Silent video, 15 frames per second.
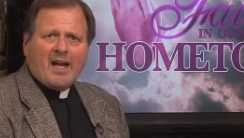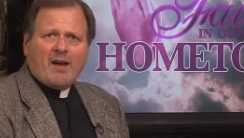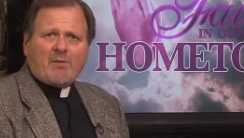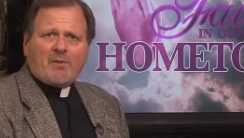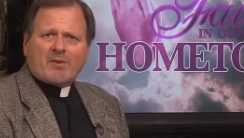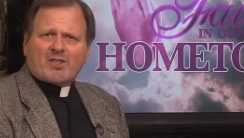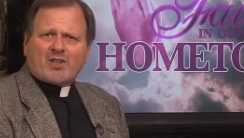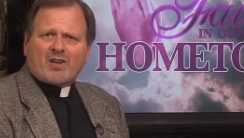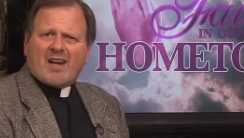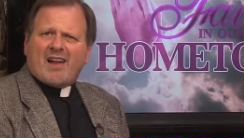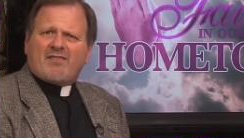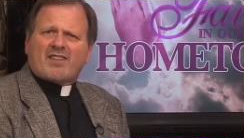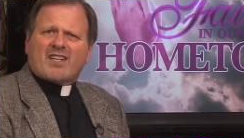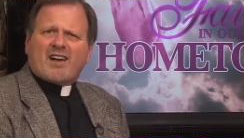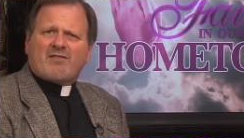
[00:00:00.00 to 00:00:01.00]
when we started
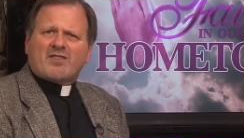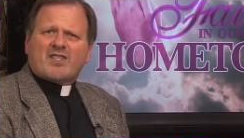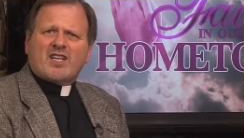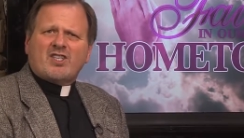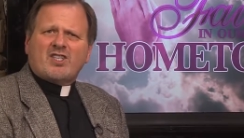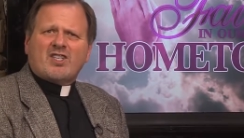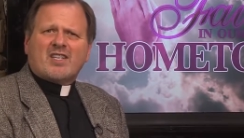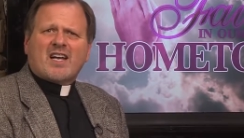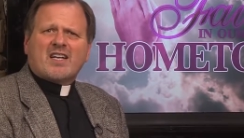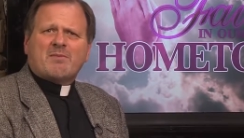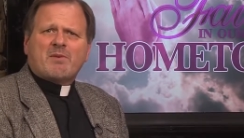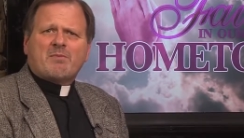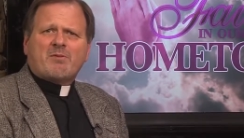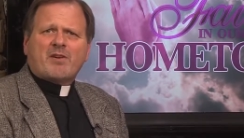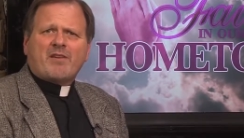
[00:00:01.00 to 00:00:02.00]
having the conversation, it got to
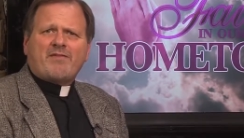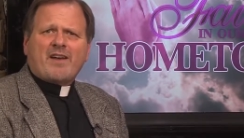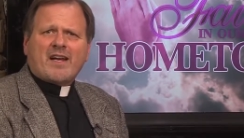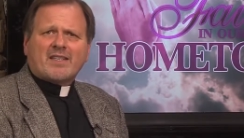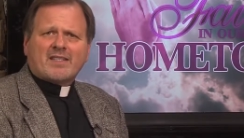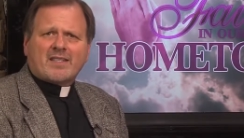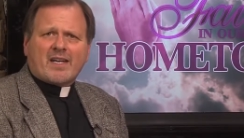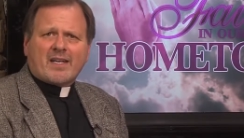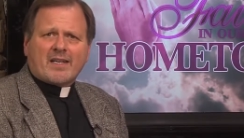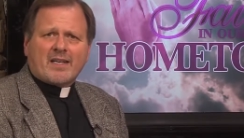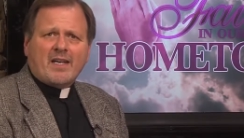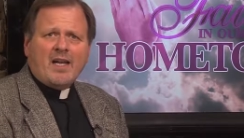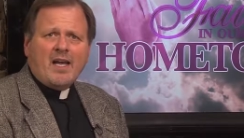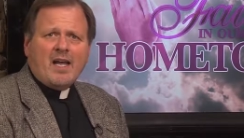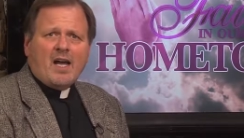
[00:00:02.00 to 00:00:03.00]
be pretty fascinating.